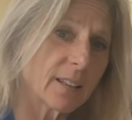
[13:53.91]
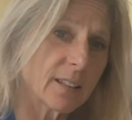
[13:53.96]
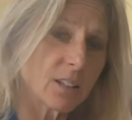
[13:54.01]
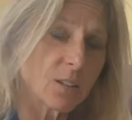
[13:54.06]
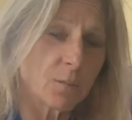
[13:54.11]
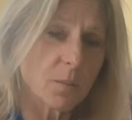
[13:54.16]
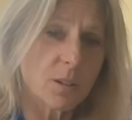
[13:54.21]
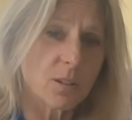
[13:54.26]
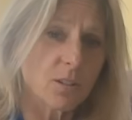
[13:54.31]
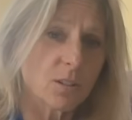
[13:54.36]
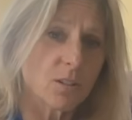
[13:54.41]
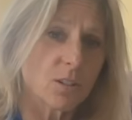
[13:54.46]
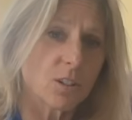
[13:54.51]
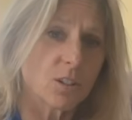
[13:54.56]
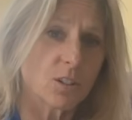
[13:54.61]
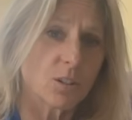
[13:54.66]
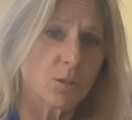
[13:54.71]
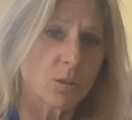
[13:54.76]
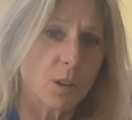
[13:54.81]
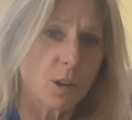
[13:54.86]
these muscles
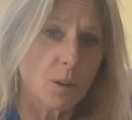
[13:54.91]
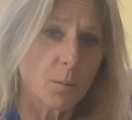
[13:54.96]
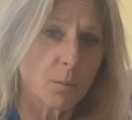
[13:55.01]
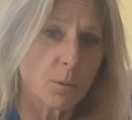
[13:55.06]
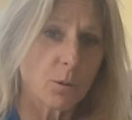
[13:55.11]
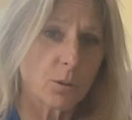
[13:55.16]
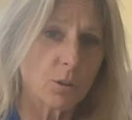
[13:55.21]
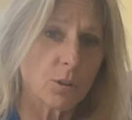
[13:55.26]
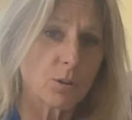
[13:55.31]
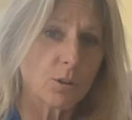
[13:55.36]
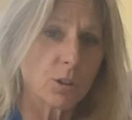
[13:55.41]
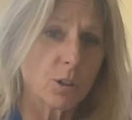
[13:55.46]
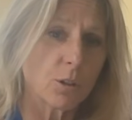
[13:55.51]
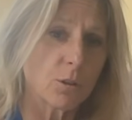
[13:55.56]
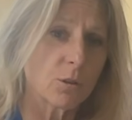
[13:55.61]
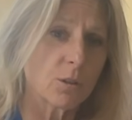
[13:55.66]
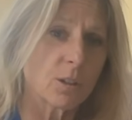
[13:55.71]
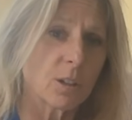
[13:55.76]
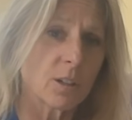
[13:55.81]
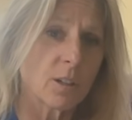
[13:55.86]
as you pull your
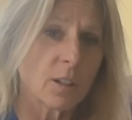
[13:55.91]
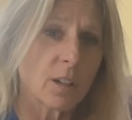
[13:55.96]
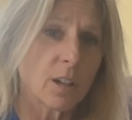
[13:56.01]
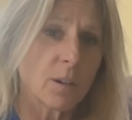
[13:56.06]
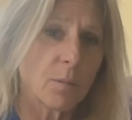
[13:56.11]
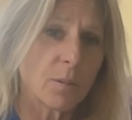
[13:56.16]
toes in.